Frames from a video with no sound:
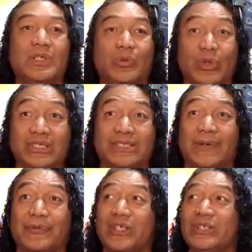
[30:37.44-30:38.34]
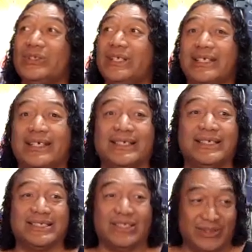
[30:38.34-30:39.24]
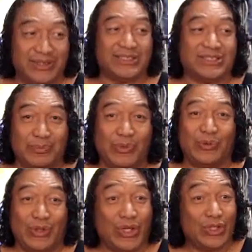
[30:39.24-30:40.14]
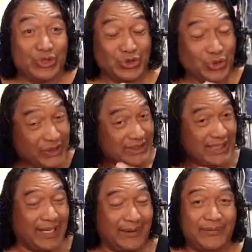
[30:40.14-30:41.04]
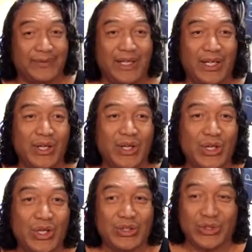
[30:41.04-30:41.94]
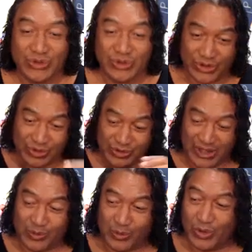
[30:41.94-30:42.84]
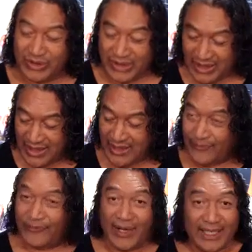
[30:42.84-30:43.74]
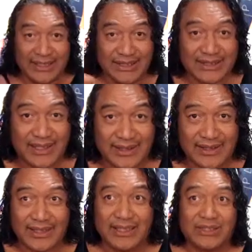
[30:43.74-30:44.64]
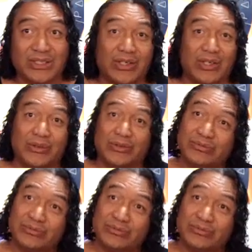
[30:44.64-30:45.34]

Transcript: We got stuff to do here, and there's a lot of joy to have to do here, to walk together, find each other, and let's go.